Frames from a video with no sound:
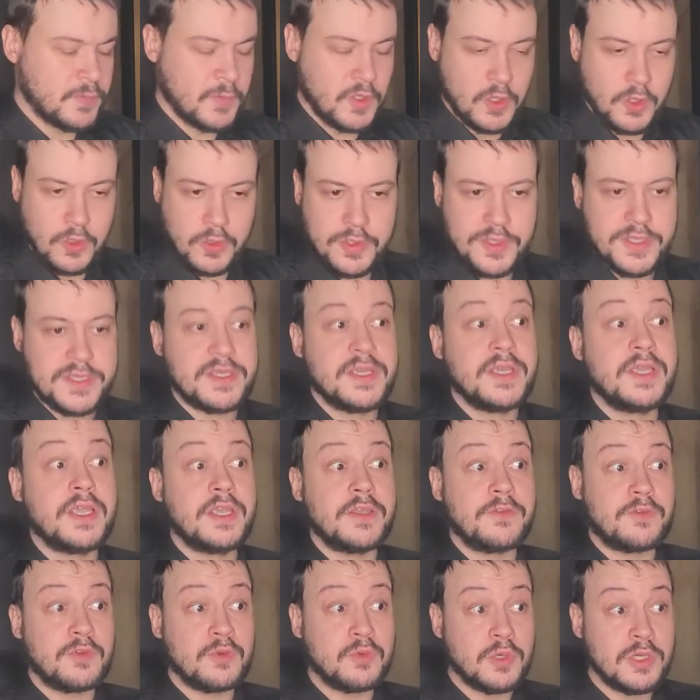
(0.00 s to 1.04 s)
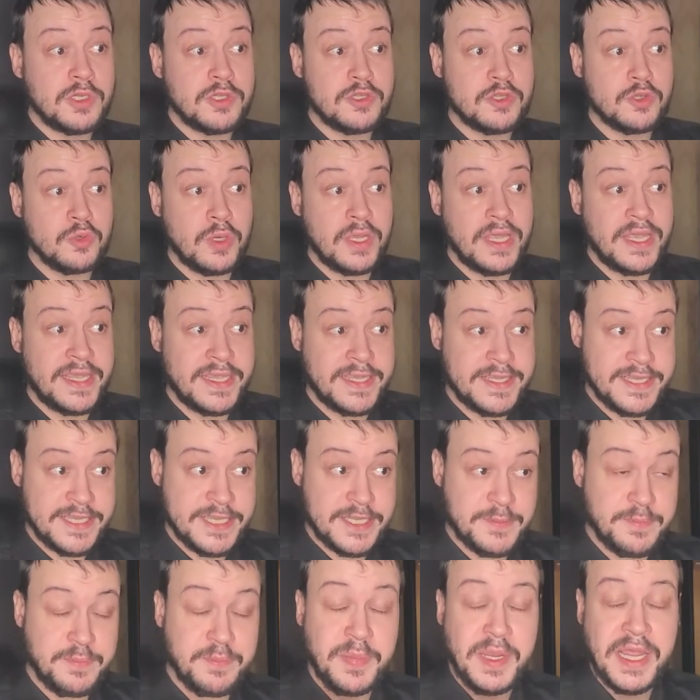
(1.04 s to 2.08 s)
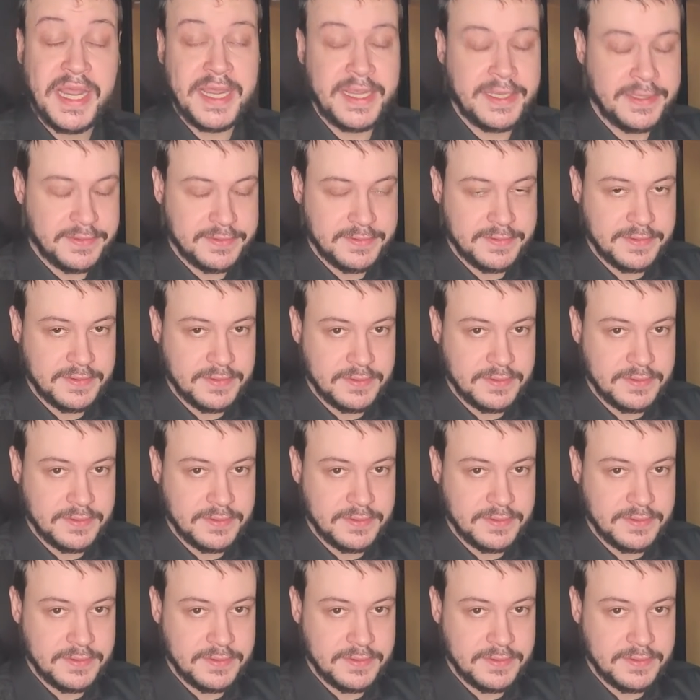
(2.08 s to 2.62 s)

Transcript: because if you want to expand